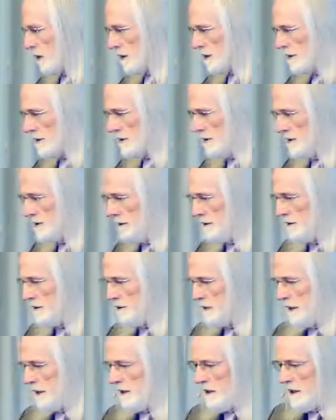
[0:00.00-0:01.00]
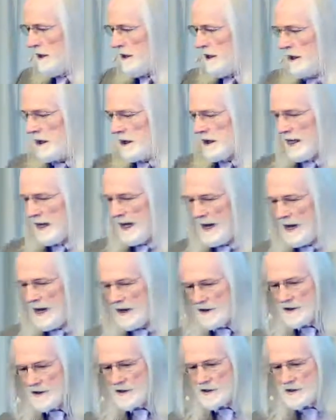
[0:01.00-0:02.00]
to allow
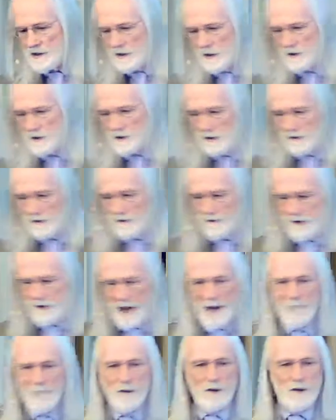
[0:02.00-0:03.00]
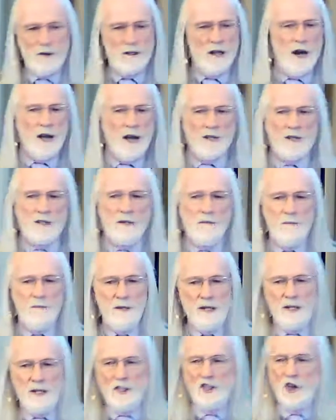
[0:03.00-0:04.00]
the social fabric not to
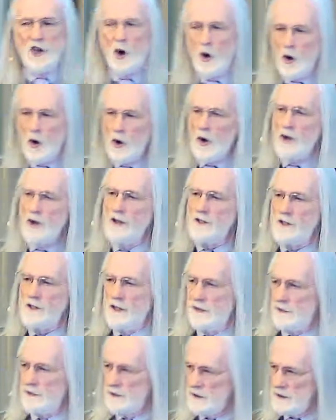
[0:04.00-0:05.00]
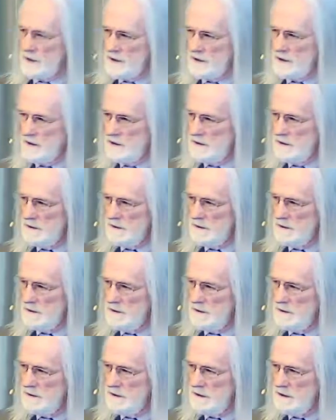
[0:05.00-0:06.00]
be torn asunder,
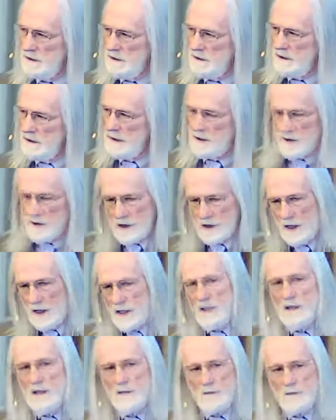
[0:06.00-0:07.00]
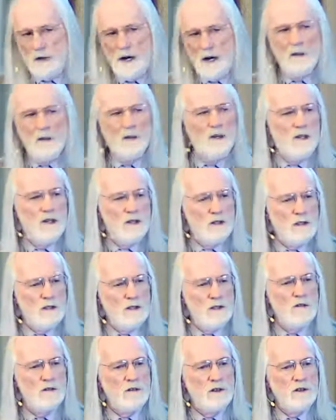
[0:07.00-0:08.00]
they're talking about
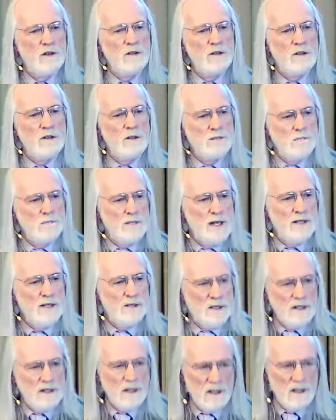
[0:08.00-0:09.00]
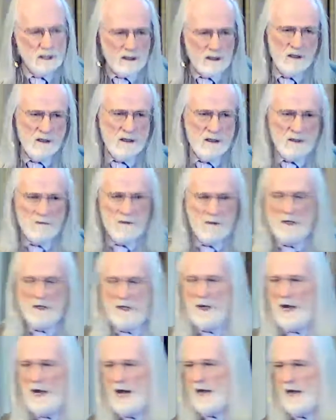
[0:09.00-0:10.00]
universal basic income
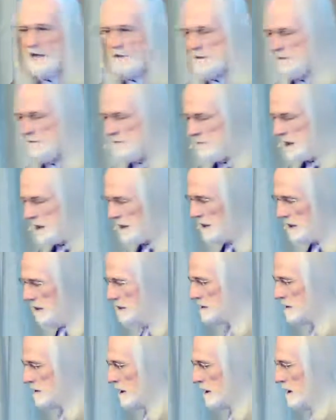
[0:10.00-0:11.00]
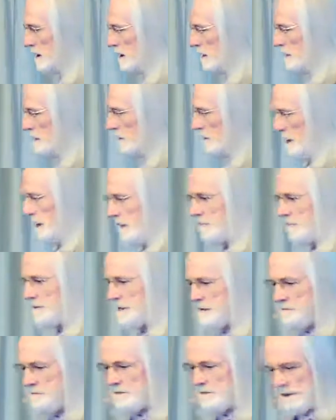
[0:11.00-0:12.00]
as a means of
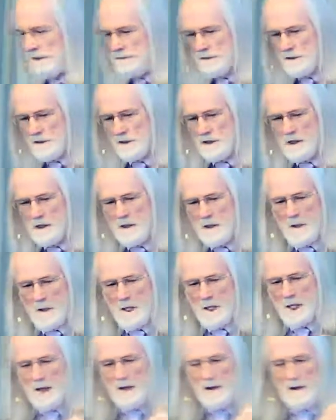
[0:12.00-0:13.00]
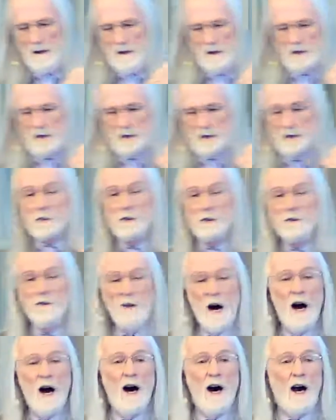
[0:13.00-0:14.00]
helping people survive.